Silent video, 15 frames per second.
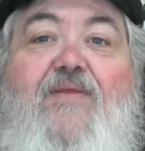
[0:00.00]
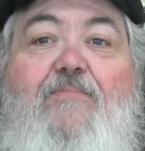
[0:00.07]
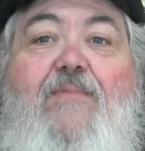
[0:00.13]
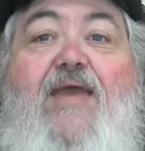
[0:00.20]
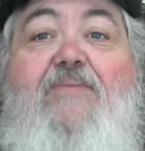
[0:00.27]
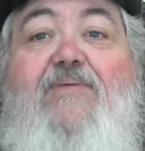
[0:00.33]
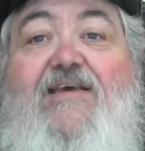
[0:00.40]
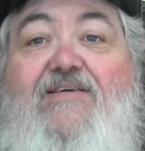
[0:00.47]

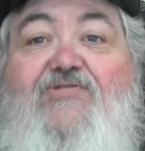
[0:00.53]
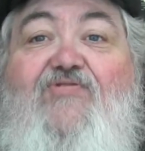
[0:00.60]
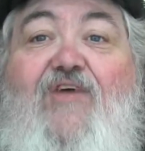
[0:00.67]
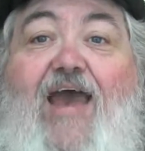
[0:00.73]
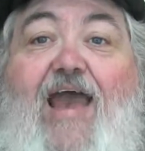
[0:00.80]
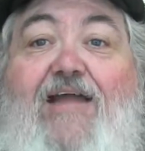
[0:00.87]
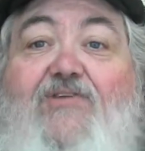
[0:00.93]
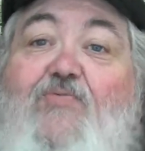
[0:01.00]
maybe as
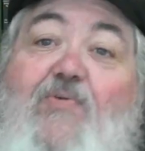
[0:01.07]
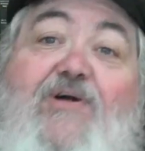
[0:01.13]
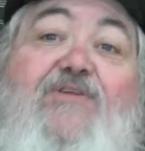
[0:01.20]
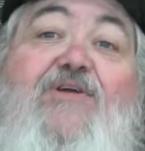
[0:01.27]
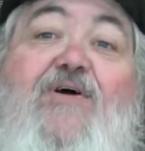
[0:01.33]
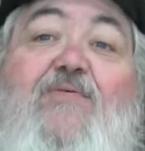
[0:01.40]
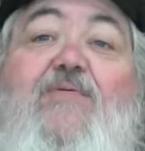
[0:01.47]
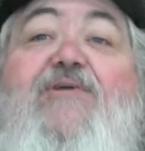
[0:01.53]
fact.
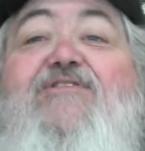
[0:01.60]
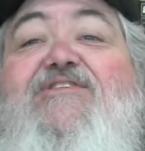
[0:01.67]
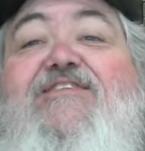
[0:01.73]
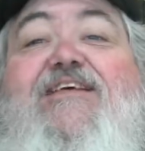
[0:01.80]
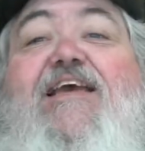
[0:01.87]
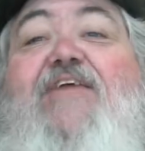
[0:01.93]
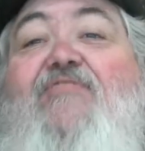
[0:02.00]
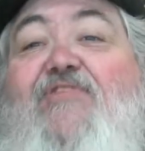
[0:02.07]
We'll
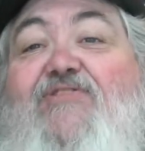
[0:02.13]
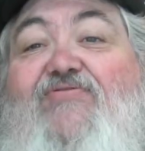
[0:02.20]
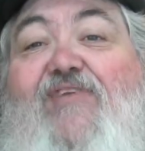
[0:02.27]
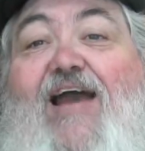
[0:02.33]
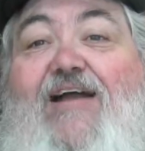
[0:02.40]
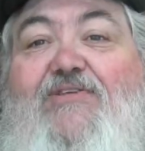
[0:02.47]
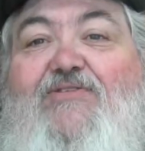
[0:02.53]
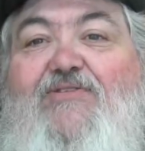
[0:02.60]
see if it's
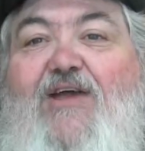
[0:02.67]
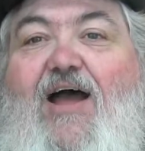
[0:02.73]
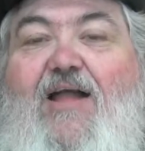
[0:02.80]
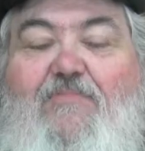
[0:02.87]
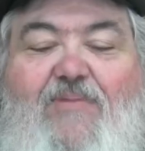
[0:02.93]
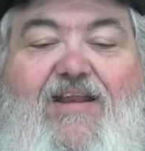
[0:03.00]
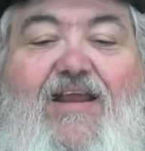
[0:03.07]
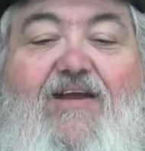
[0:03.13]
fact or
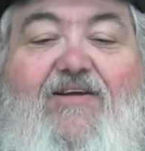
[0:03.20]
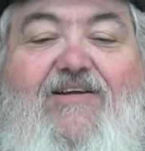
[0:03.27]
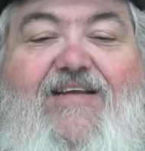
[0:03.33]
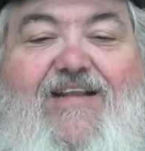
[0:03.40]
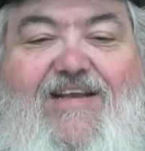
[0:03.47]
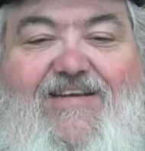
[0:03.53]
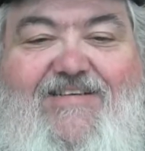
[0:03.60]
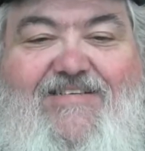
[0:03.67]
not. But here
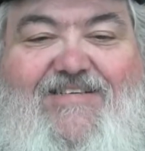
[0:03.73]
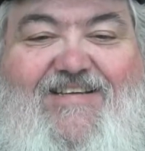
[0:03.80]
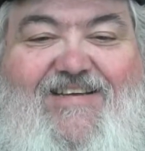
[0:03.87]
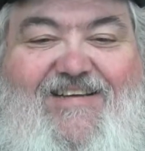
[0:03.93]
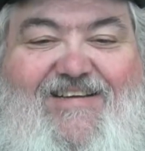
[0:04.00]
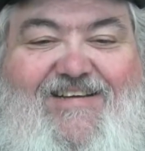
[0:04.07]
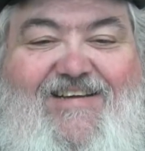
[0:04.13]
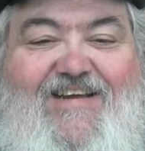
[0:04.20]
it is.
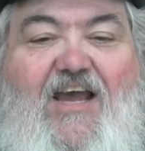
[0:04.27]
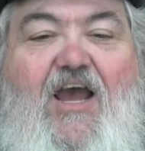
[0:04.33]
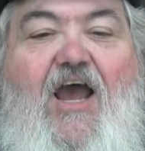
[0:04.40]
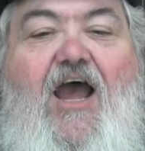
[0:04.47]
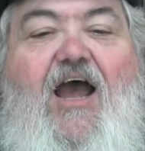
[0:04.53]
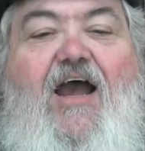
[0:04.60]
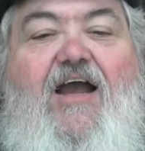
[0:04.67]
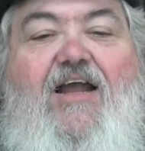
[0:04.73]

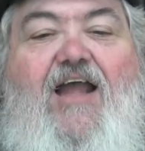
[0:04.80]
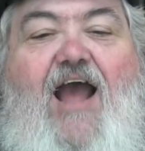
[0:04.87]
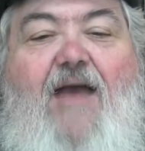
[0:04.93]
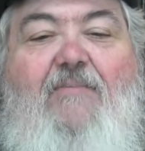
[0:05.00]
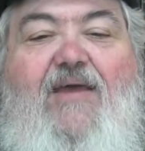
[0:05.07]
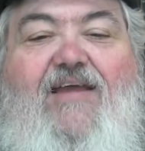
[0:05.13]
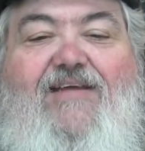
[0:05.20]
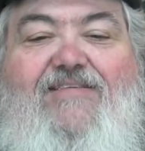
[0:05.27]

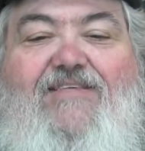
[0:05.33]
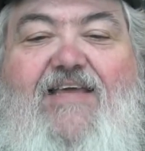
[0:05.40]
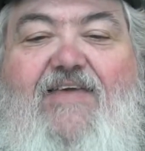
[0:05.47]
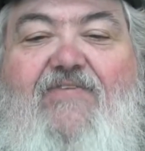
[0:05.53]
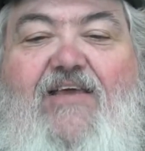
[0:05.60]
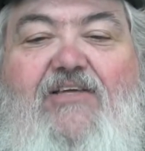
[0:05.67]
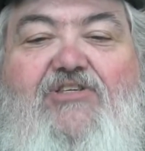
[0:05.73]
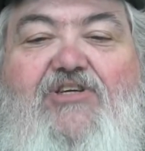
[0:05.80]
Comic
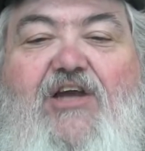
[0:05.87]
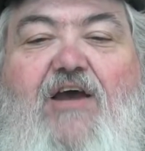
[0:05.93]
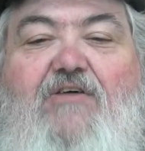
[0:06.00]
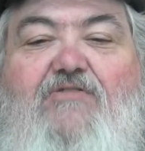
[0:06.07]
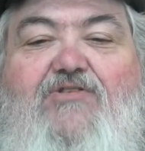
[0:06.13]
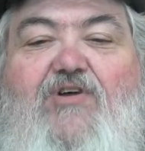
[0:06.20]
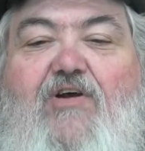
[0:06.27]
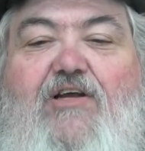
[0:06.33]
TV
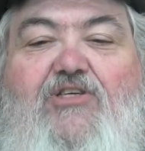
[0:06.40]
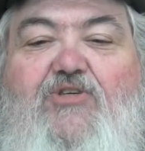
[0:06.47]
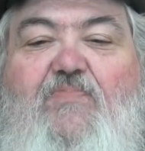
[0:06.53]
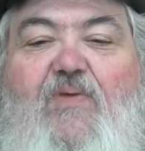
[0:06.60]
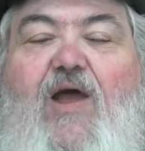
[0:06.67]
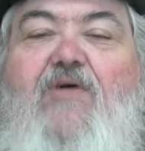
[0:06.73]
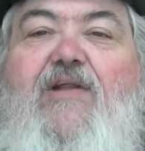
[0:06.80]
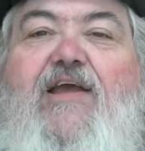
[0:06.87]
shows are
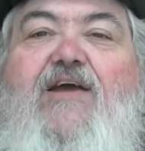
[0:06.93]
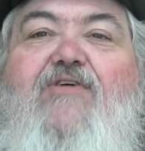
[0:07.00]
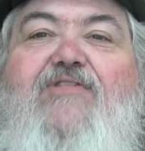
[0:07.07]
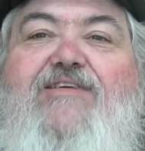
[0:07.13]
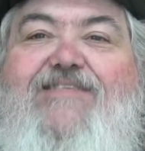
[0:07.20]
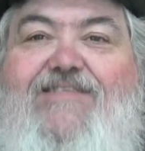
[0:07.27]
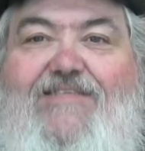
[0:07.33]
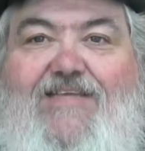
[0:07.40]
exploding on
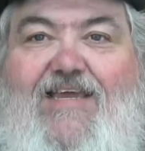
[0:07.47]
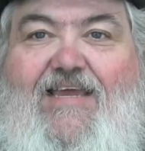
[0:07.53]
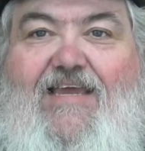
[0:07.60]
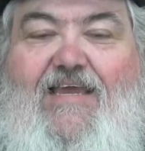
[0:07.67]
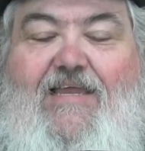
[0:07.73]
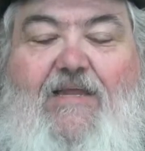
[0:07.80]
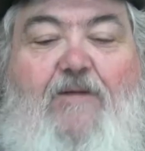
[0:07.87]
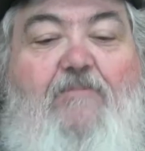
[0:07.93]
the
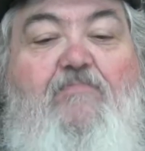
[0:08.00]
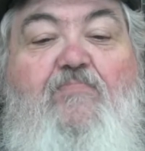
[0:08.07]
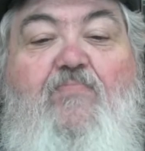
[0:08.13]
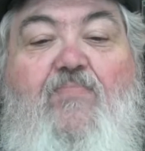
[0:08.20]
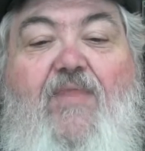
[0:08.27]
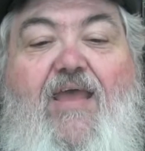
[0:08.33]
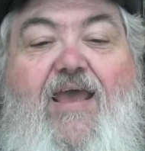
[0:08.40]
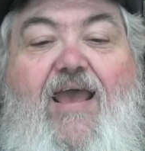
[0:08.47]
scene.
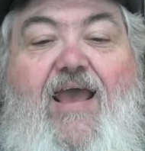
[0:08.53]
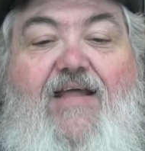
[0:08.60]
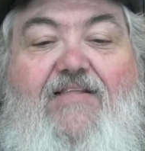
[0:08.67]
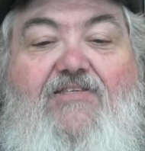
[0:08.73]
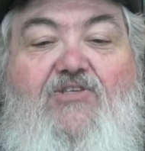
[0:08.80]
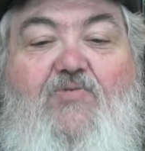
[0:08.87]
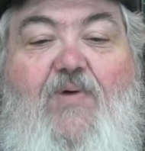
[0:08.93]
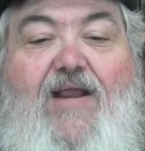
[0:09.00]
And
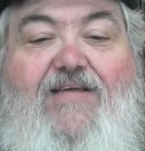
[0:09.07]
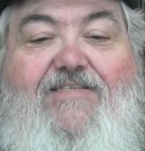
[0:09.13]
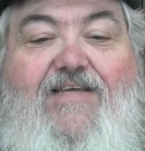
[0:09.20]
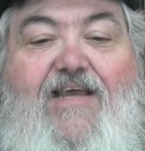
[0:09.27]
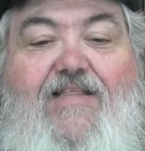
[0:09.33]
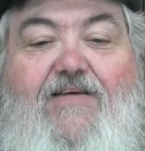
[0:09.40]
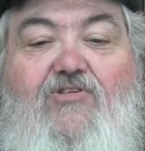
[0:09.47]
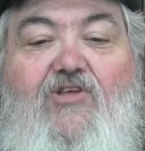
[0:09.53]
this is what I
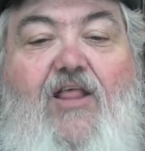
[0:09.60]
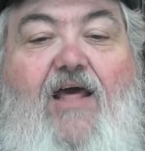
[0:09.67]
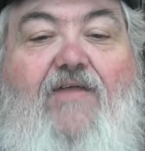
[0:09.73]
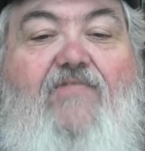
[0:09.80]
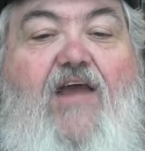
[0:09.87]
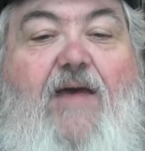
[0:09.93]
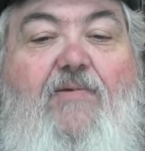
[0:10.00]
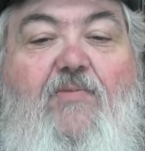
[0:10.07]
say. There's a lot
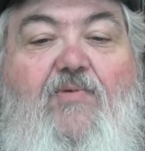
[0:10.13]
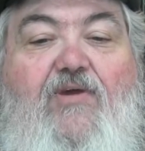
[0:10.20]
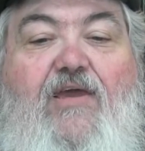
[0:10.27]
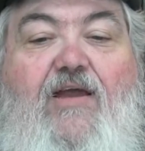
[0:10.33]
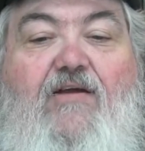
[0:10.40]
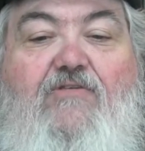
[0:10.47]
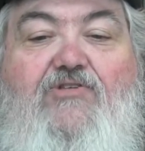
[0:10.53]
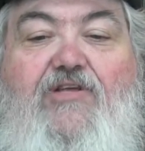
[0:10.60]
of comic book
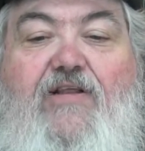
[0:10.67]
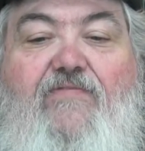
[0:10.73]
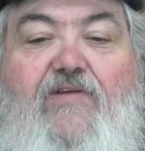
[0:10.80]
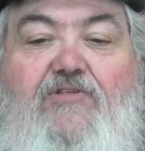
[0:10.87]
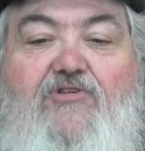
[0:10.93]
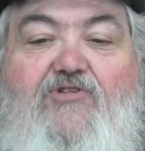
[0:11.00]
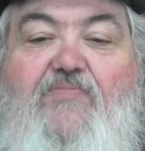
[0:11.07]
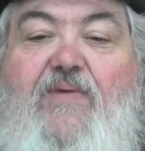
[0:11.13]
heroes and
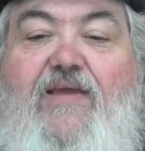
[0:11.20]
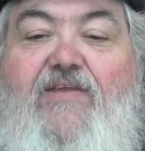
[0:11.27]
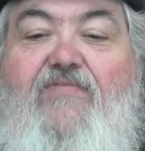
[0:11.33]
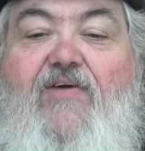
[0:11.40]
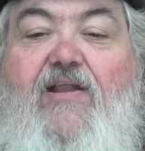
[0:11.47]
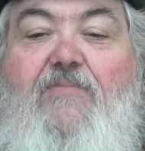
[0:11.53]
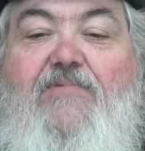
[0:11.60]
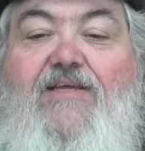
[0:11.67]
adventures being
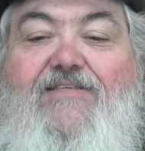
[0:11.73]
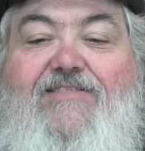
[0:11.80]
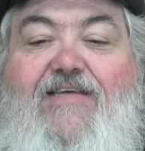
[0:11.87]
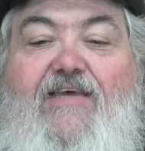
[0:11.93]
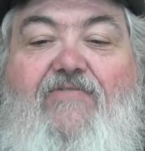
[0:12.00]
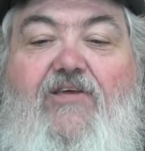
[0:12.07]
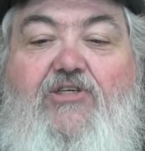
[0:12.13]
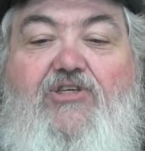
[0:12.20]
developed in
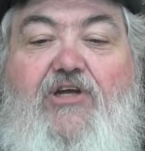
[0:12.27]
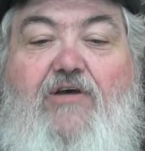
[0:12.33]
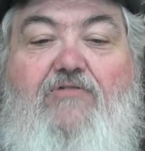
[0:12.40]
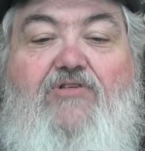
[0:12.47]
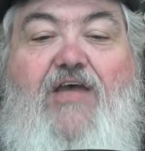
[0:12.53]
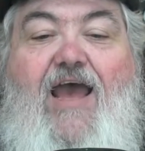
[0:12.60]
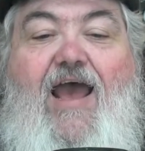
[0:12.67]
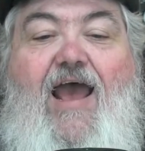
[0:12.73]
TV
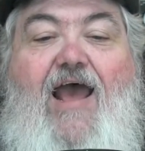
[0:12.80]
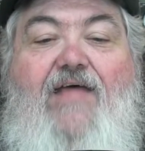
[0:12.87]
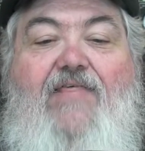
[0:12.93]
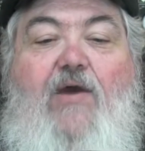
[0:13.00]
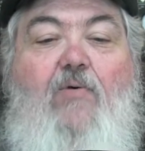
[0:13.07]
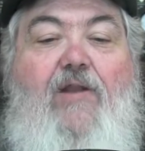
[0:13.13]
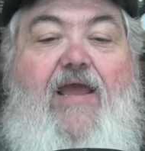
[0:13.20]
shows that